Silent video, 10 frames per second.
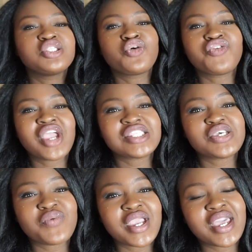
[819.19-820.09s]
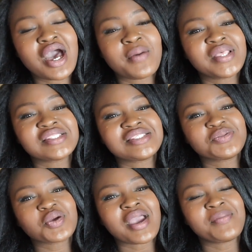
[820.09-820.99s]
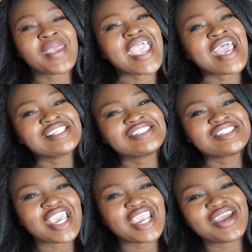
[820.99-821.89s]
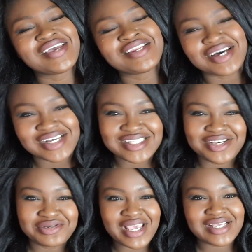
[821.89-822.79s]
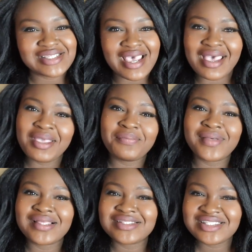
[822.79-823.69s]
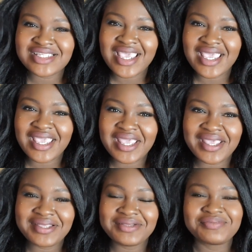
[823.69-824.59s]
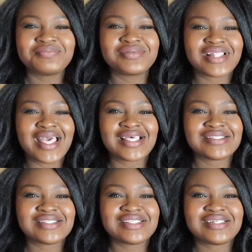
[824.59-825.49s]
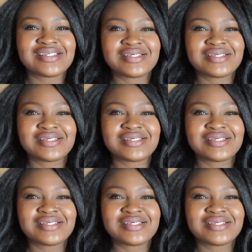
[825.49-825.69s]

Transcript: Don't forget to rate, comment, subscribe, and share. And until next time, stay blessed